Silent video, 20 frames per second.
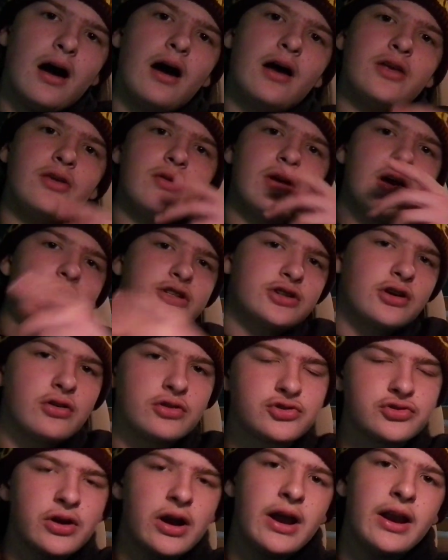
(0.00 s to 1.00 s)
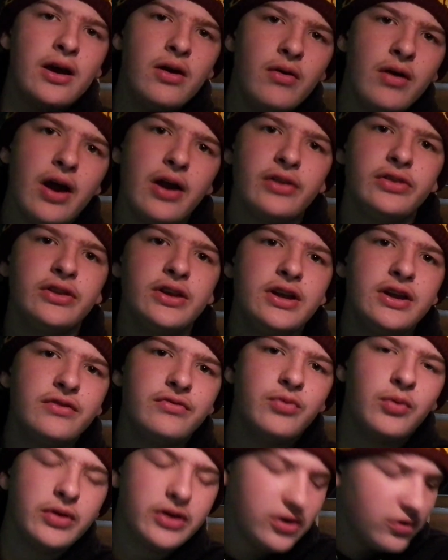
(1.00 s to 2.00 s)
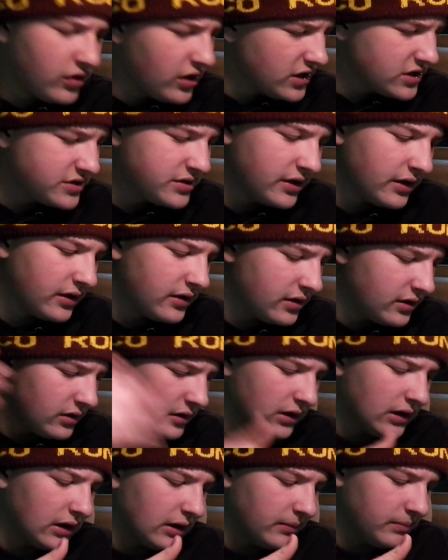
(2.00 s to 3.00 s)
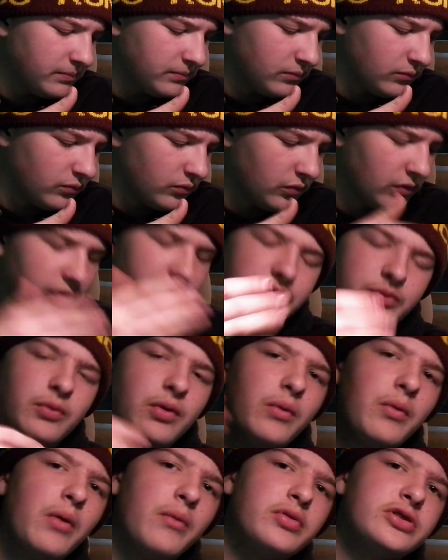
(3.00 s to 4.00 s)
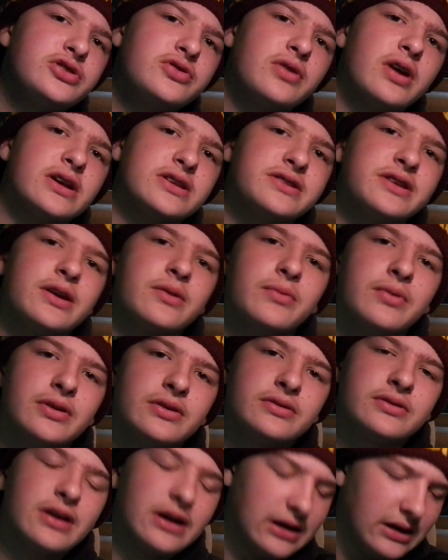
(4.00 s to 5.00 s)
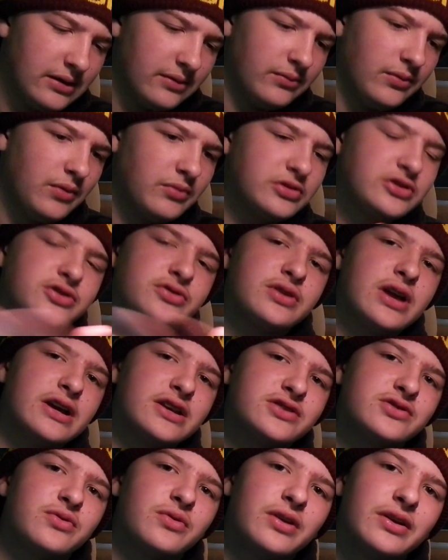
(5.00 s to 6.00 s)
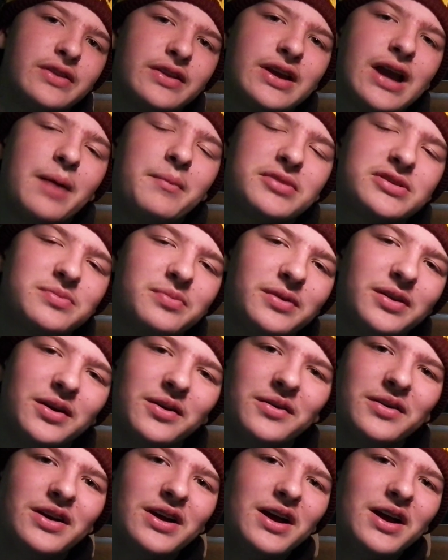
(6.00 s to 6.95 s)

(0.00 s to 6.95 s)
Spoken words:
You guys should go try it out and leave what you guys think. What would you guys think it was? What would you guys score it in the comments below?